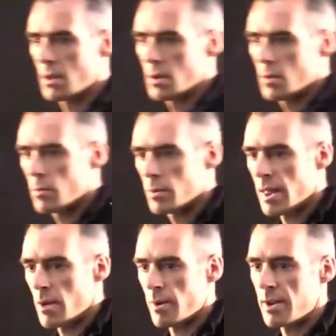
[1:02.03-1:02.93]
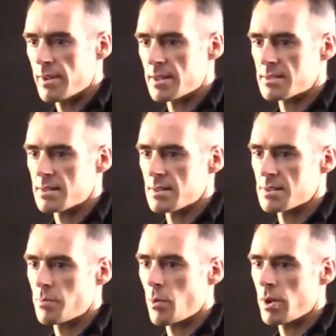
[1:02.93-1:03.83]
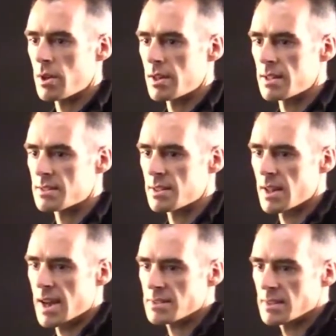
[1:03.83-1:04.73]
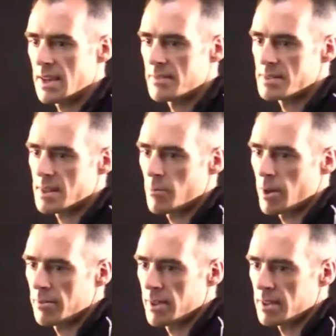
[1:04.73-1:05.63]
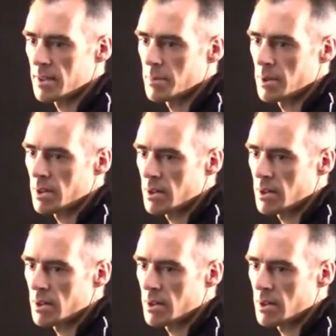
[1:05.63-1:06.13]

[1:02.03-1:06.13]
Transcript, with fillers: when that wave gets to this point, it's going to actually have the same wavelength up here.